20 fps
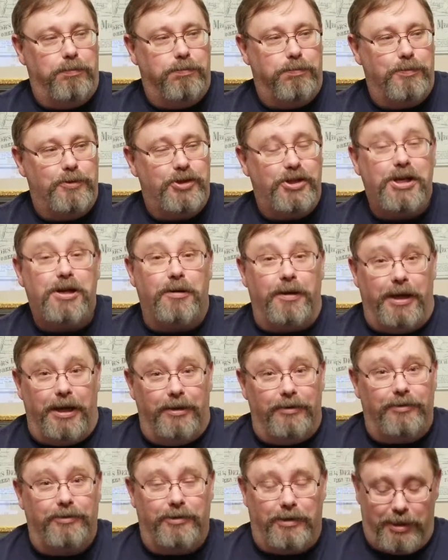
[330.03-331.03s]

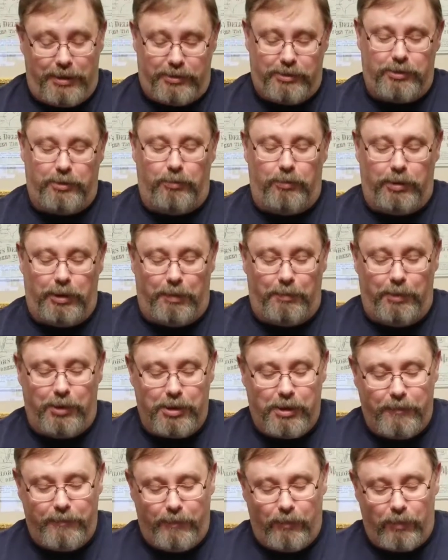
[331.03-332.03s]
serious, that's the word I'm
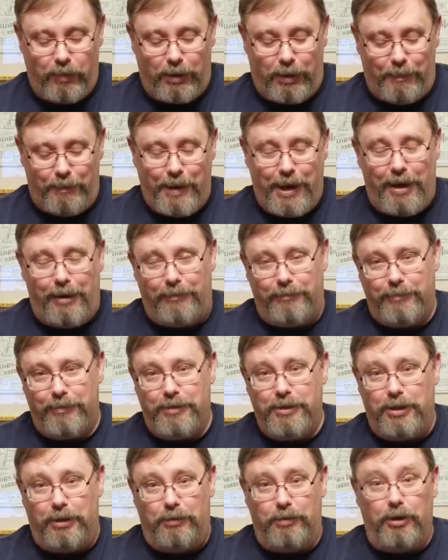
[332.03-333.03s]
looking for, about
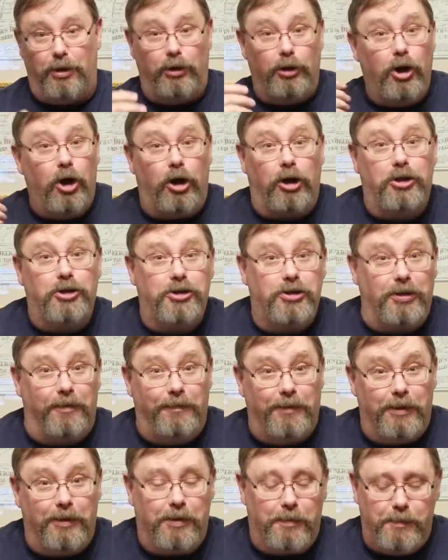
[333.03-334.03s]
the looks of
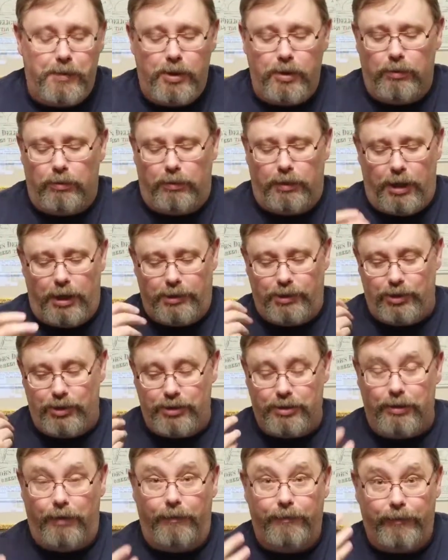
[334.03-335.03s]
their computer, not
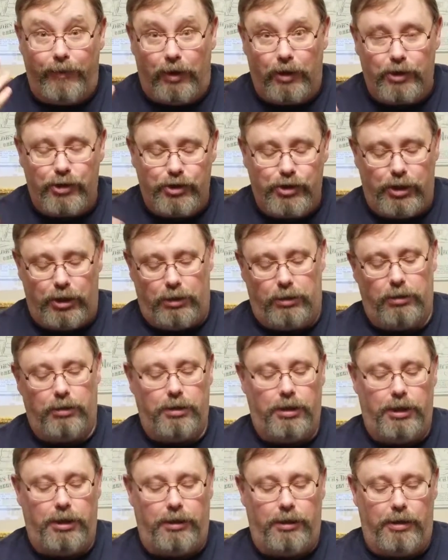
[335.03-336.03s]
just the function
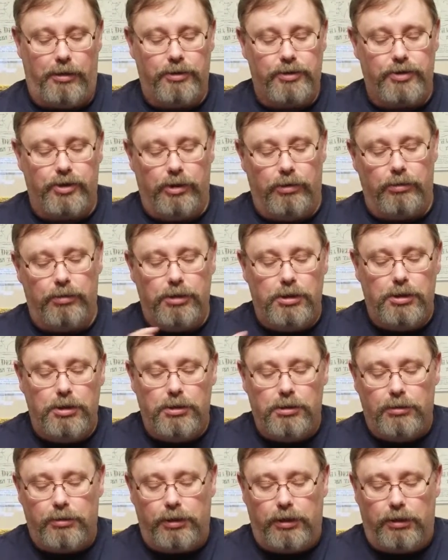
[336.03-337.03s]
in there. So
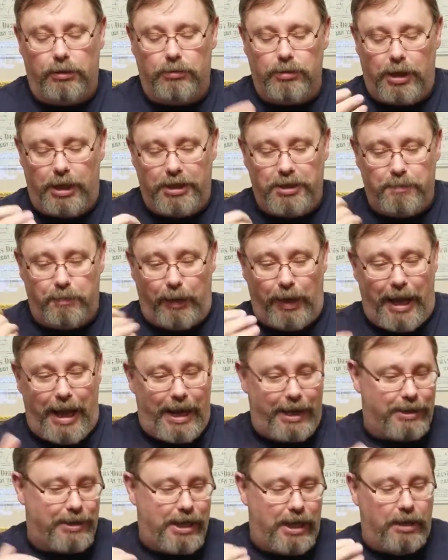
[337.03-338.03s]
nice
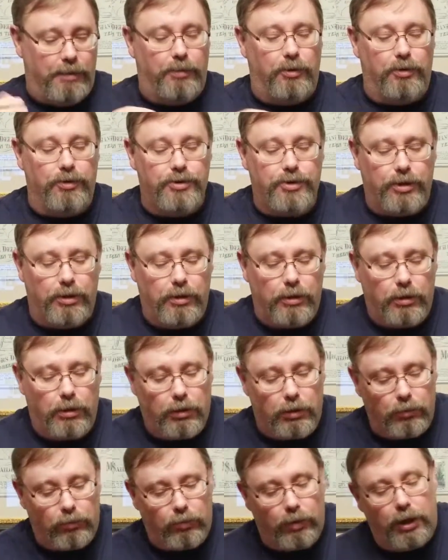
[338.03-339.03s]
black cables that
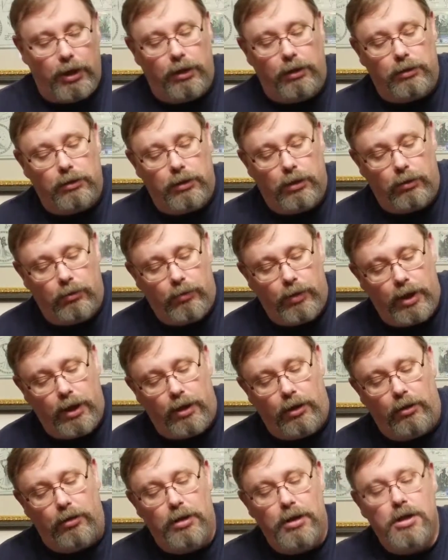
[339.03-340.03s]
are go
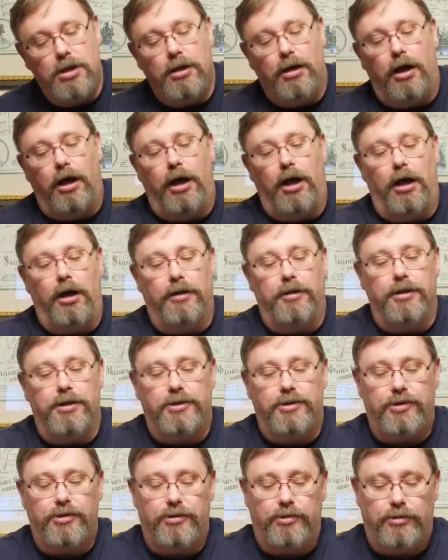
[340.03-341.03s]
well.
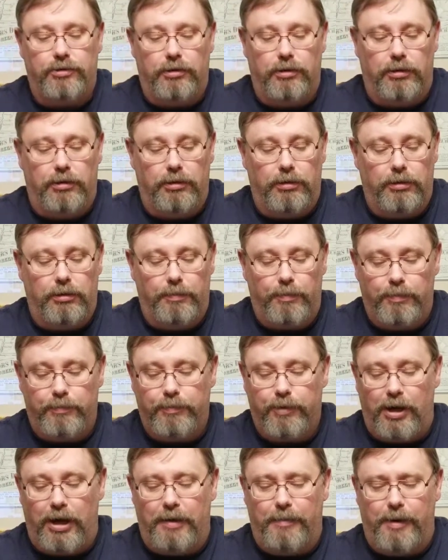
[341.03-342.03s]
The
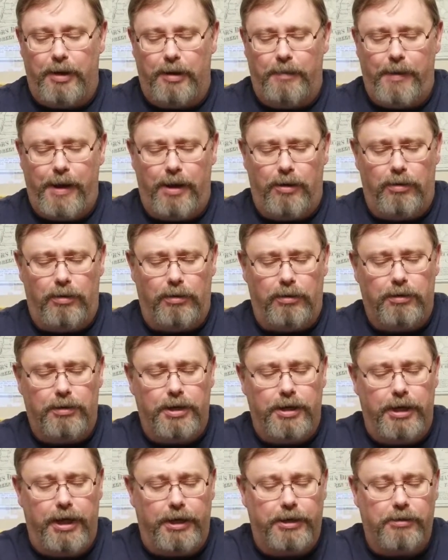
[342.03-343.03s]
primary power
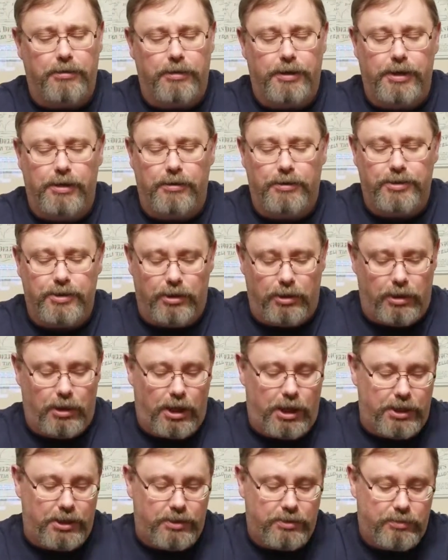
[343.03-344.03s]
connector here is a
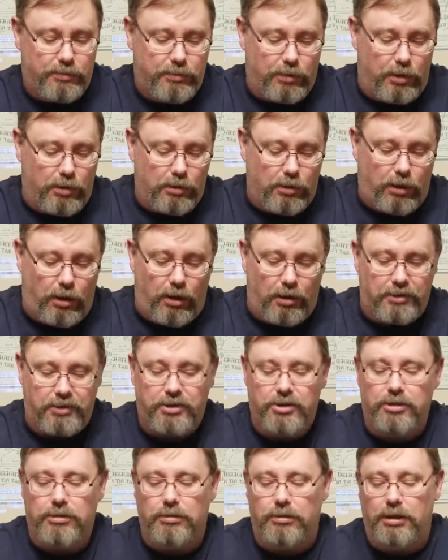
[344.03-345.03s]
nice cloth
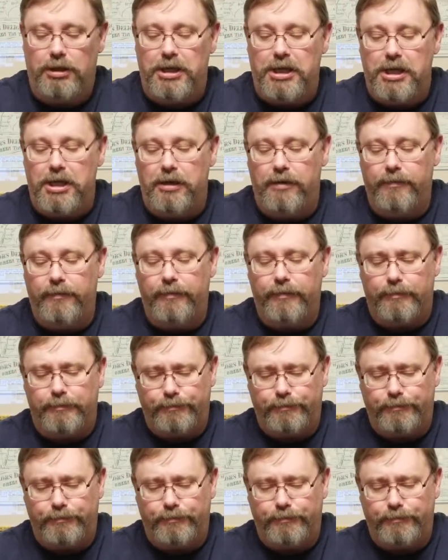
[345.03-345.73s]
sleeve